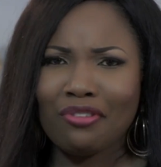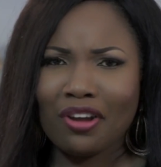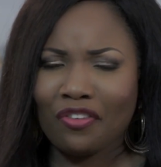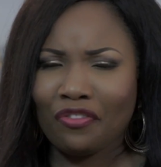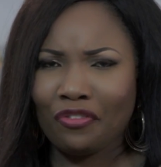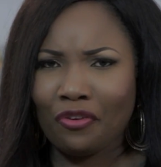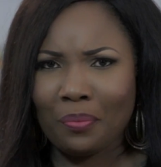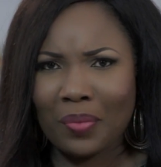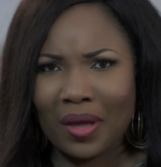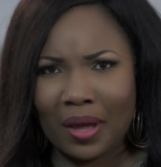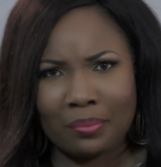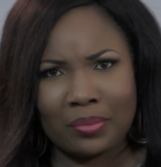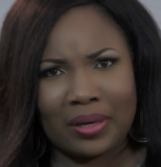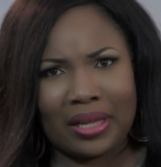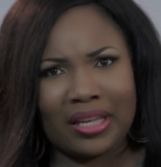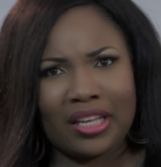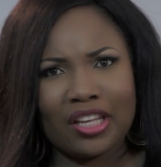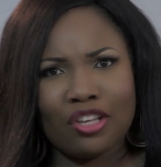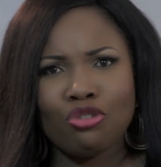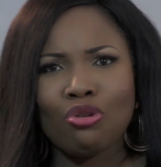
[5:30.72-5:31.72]
For me, I'm
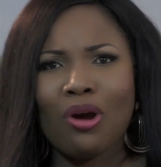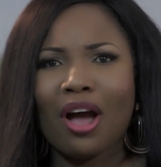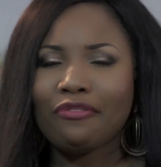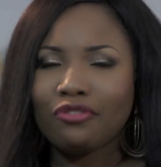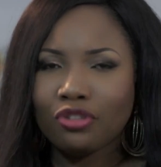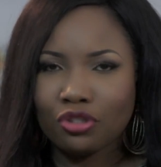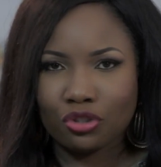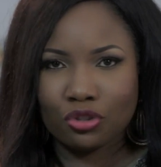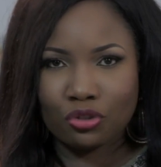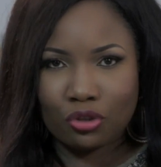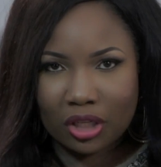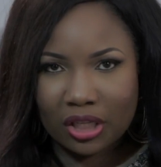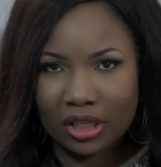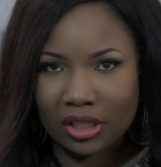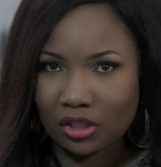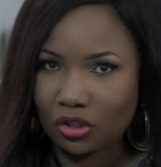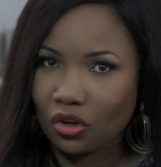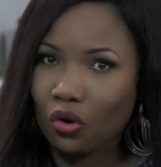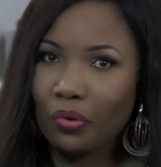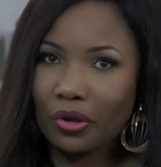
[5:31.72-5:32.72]
like,
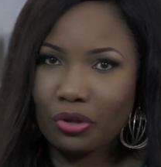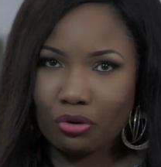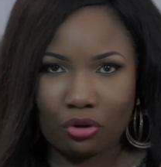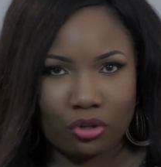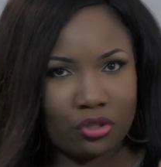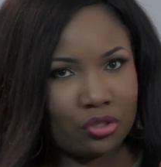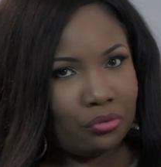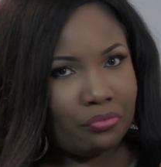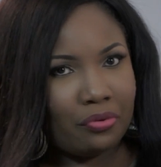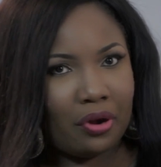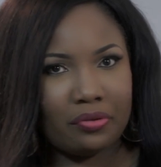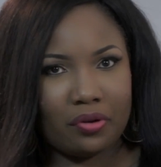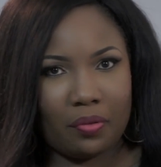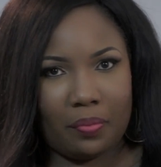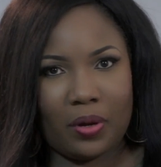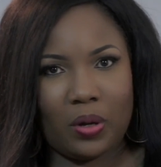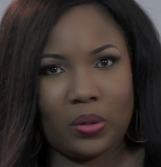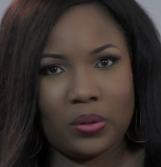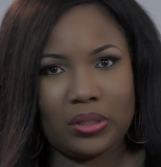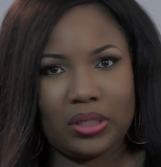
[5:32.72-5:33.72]
it's not when you got to the
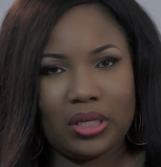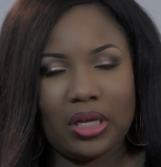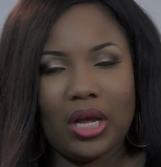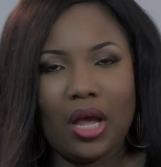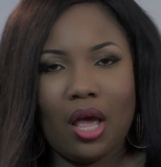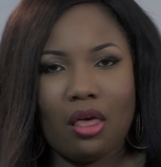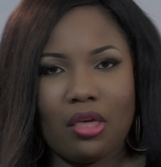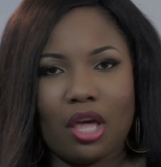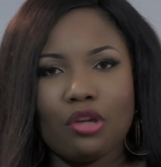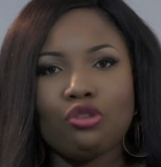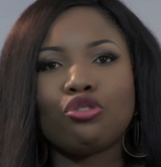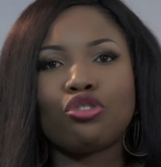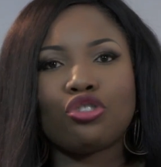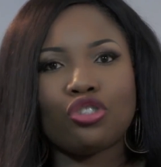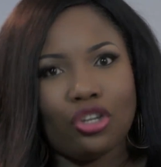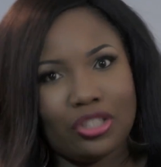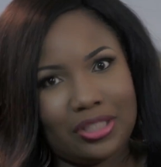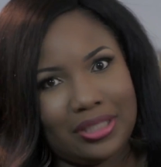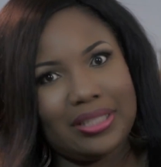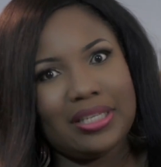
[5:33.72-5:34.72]
roundabout that you
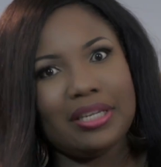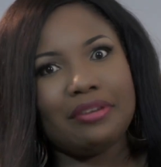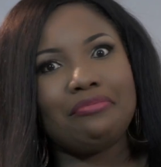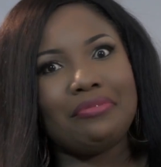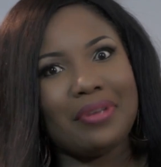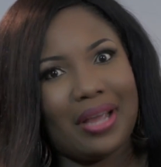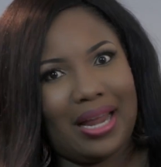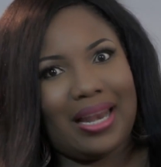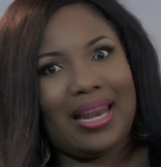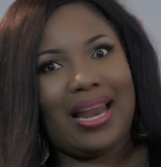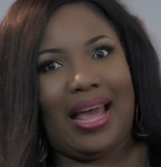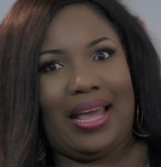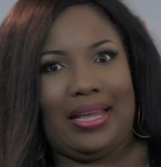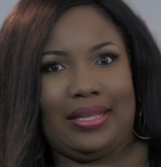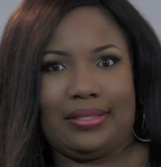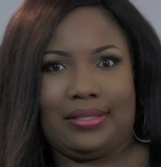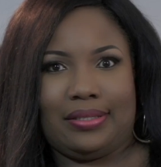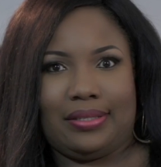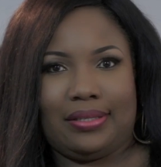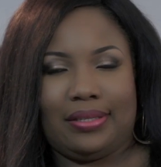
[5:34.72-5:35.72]
suddenly
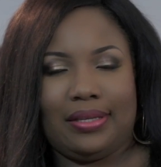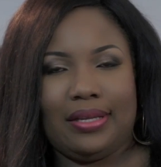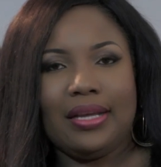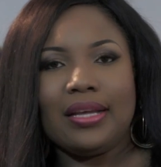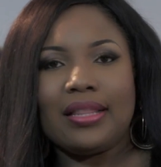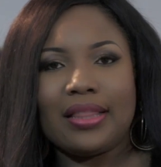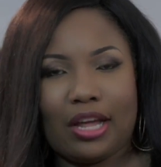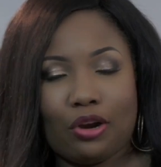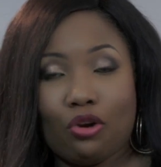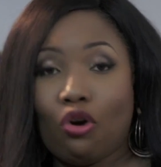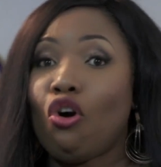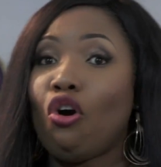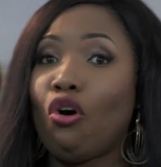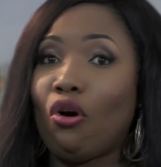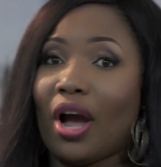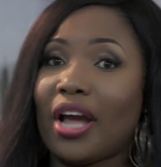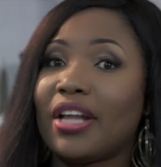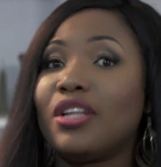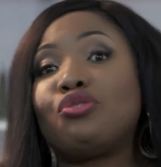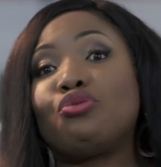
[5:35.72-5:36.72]
realized that,
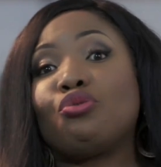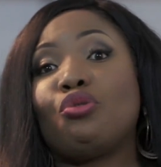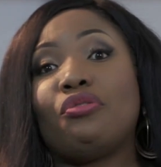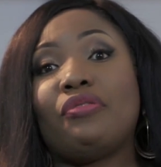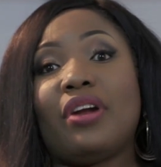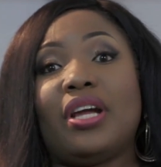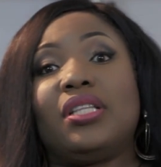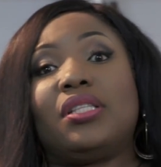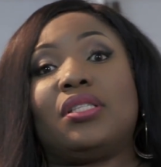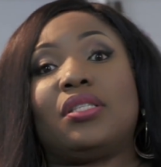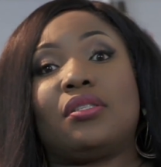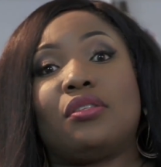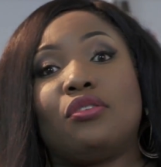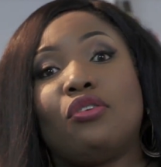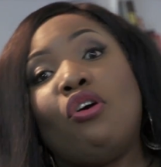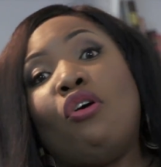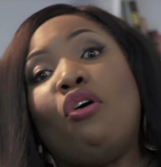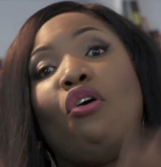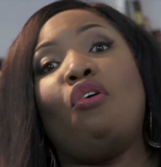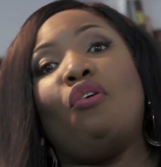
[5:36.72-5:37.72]
oh, I need to go right.
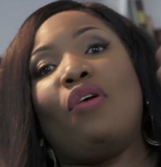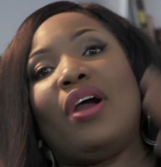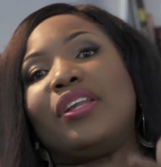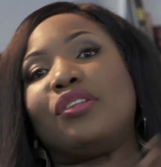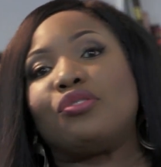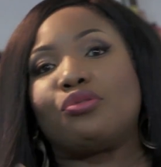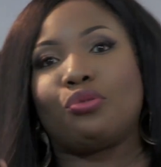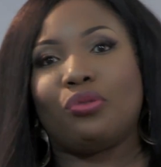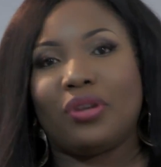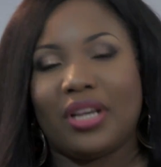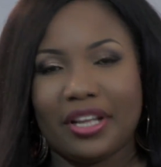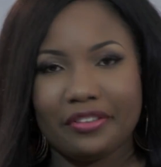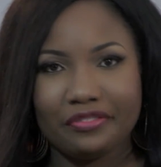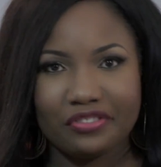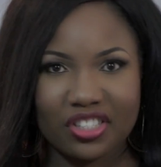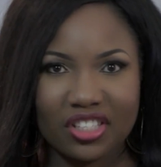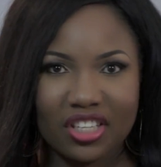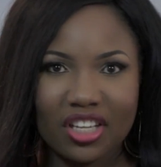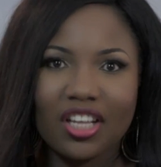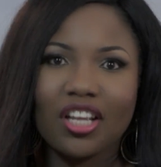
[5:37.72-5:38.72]
Oh, I need to go
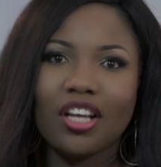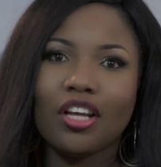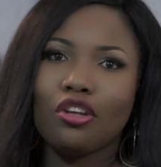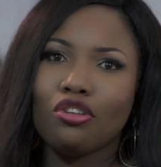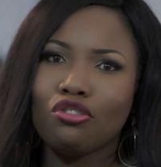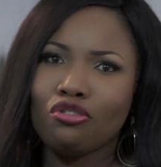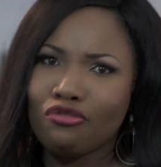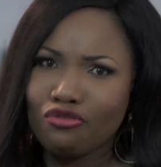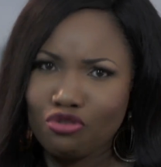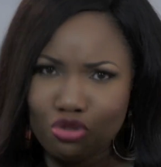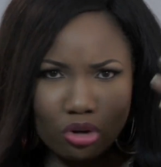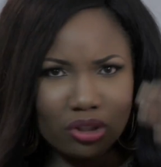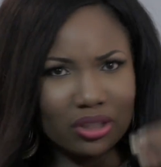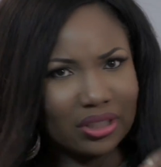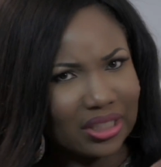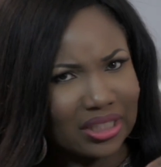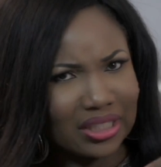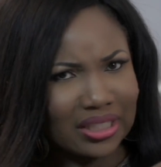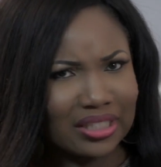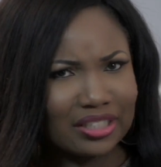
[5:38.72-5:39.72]
left. You've known
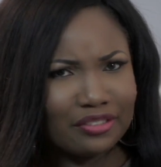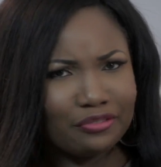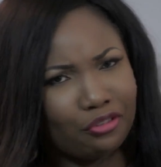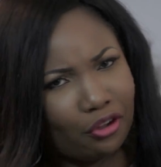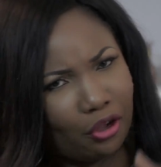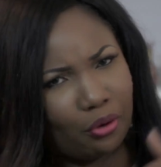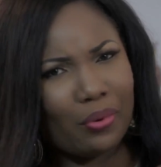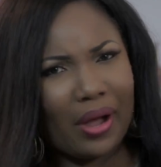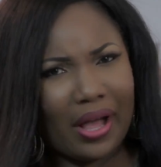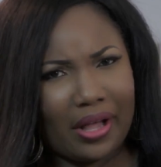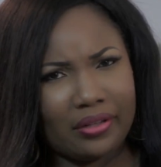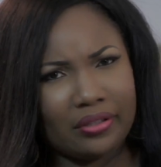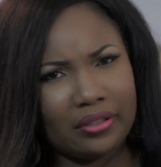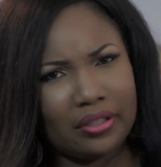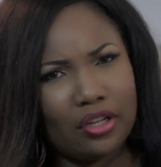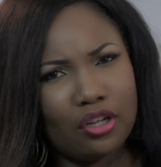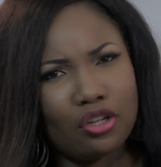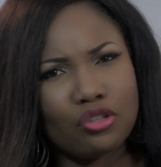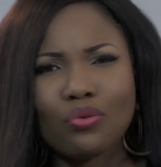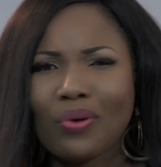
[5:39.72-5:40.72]
this for a while.
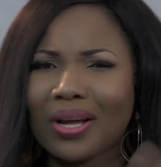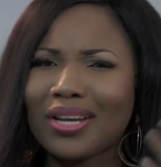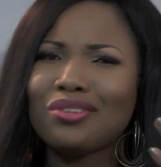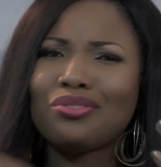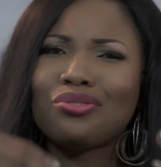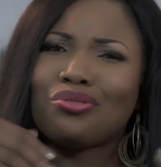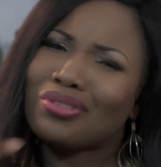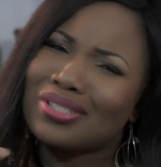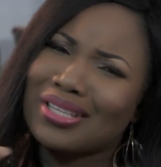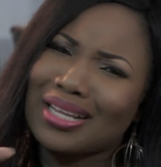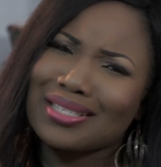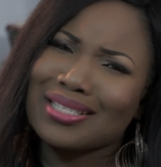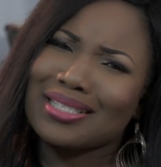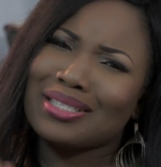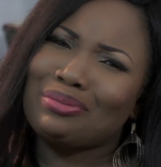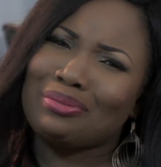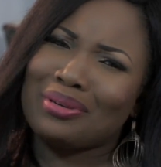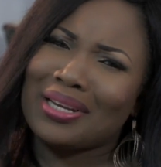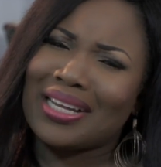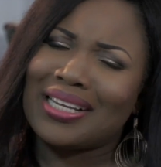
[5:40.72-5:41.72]
So why didn't you just get
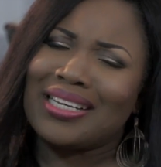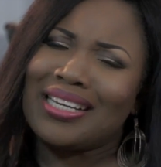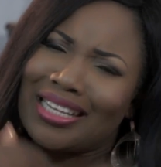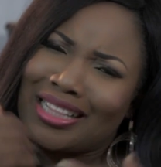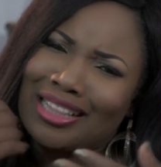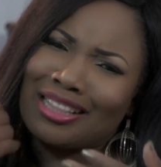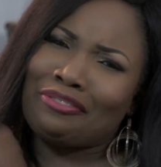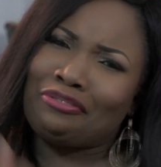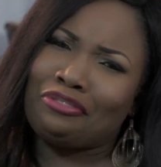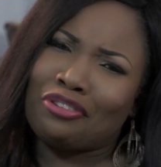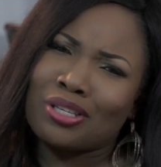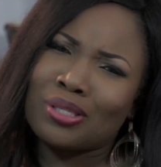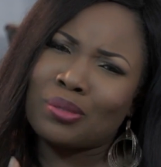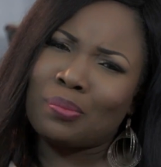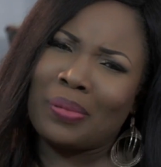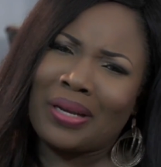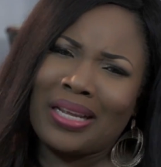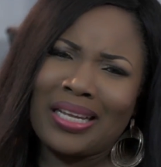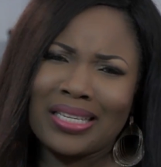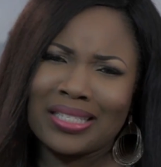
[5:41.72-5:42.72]
into lane in the first
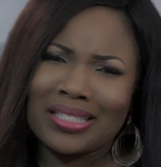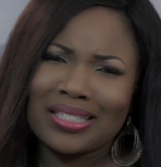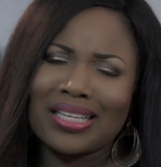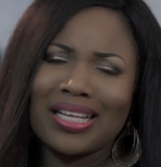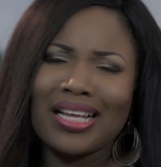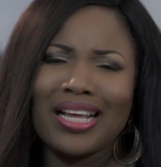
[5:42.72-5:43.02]
place?